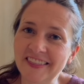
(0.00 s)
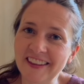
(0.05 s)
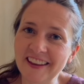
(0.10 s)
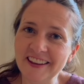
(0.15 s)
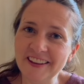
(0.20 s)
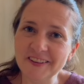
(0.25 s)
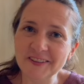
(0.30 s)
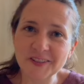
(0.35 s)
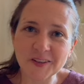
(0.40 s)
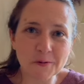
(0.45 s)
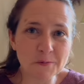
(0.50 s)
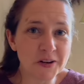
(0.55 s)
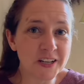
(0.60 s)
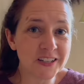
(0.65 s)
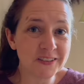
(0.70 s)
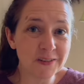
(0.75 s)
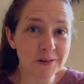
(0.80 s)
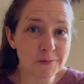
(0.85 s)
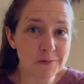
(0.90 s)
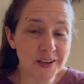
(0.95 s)
thank you so
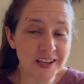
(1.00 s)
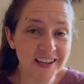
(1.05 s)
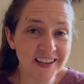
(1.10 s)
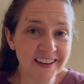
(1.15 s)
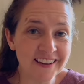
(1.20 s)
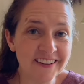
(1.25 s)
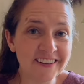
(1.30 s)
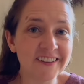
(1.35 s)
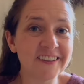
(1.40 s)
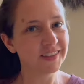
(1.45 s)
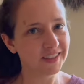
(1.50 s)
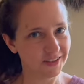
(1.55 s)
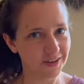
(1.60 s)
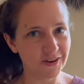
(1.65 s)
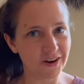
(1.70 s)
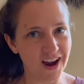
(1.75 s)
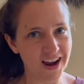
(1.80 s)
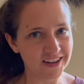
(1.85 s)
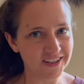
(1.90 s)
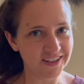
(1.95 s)
much for being here.
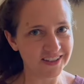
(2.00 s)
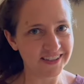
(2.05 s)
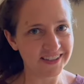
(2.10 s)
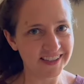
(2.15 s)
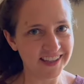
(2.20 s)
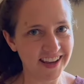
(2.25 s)
Your actions